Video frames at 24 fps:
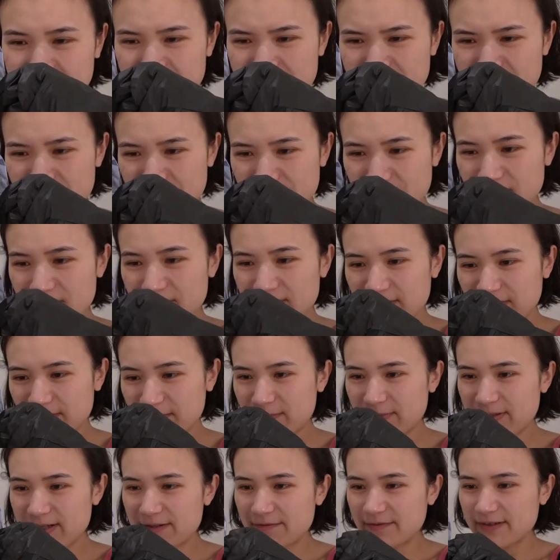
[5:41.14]
you know,
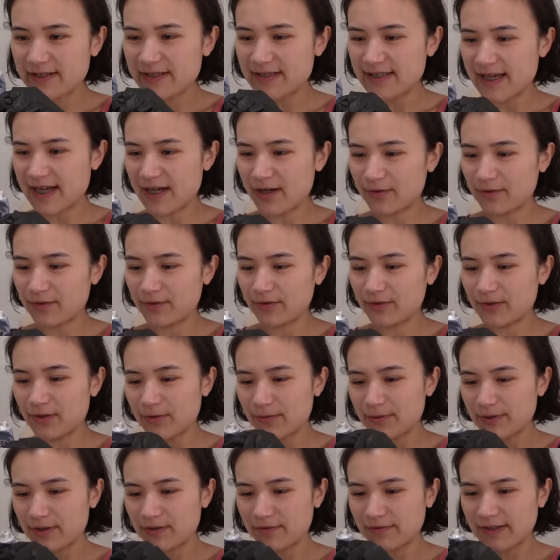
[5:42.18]
when it runs out, you'll
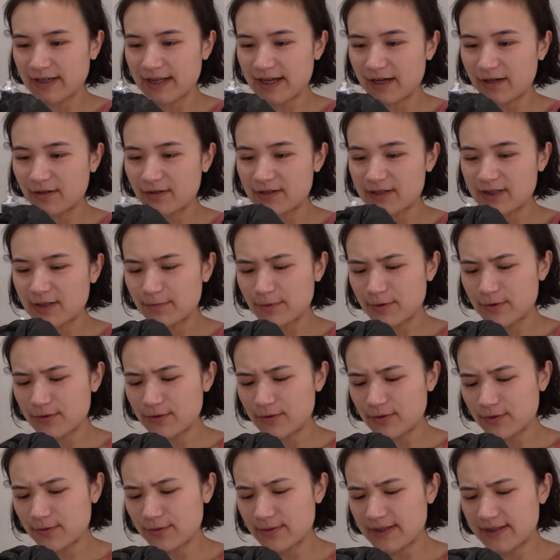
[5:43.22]
know when you're running out, as opposed
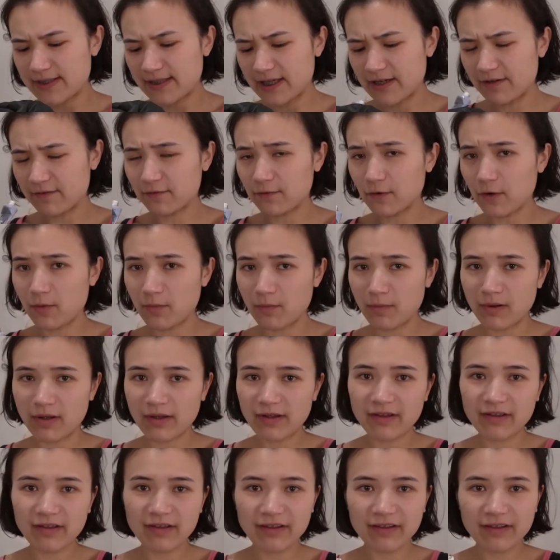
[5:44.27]
to squeezing it from
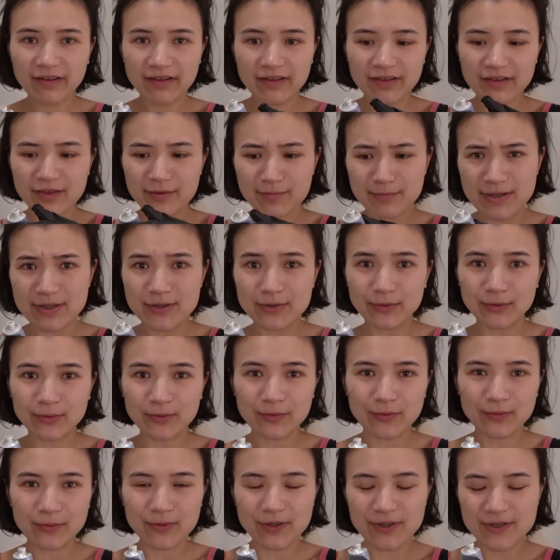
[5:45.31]
the middle
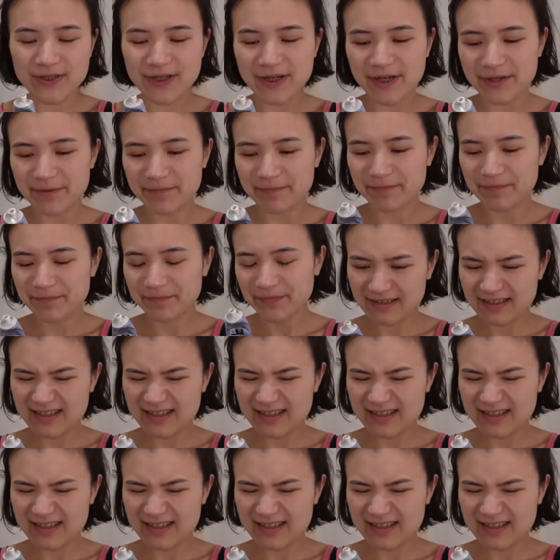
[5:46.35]
all the time.